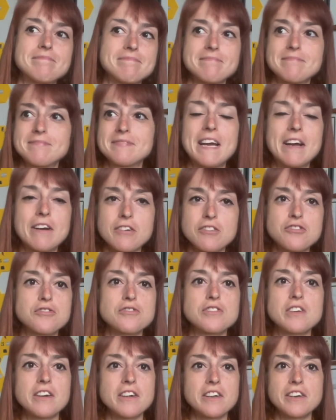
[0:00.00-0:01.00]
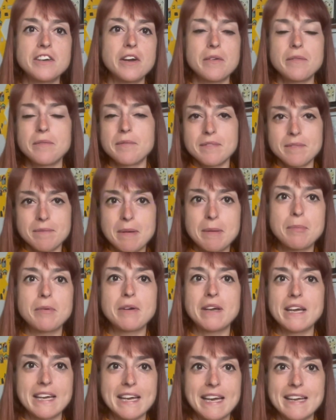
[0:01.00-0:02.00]
narrow shoes are. You know, people
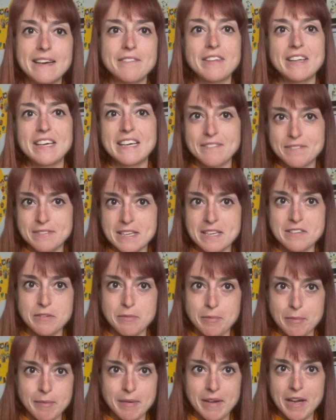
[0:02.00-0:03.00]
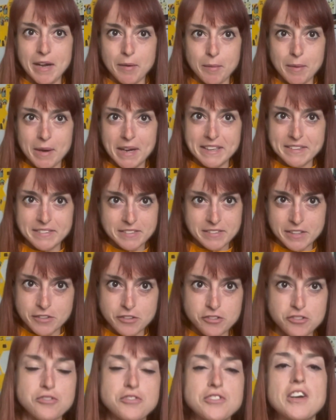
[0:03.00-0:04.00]
get kind of like obsessive about how wide their
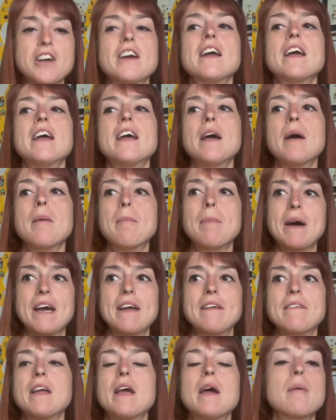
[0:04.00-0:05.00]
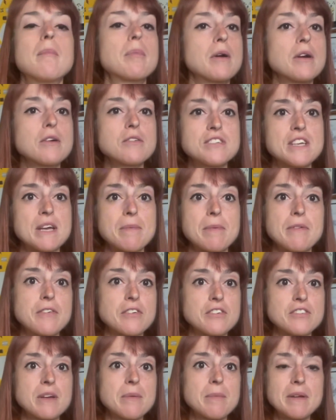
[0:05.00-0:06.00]
shoes are. But pro tip, if
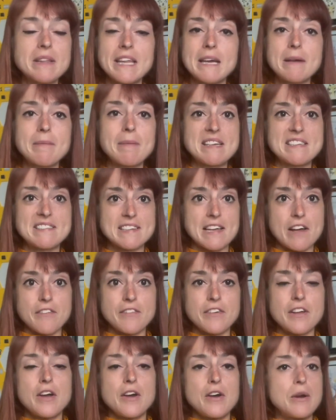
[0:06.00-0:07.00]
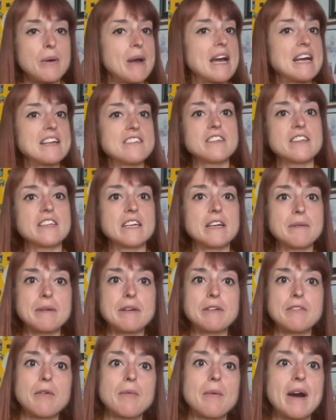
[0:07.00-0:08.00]
you're someone like myself who has a little bit
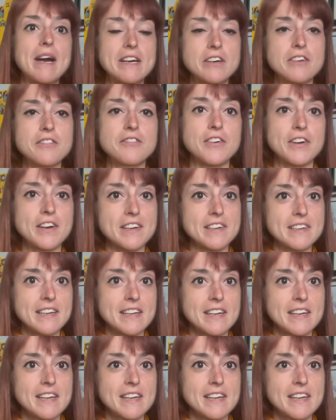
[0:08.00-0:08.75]
of a wider foot,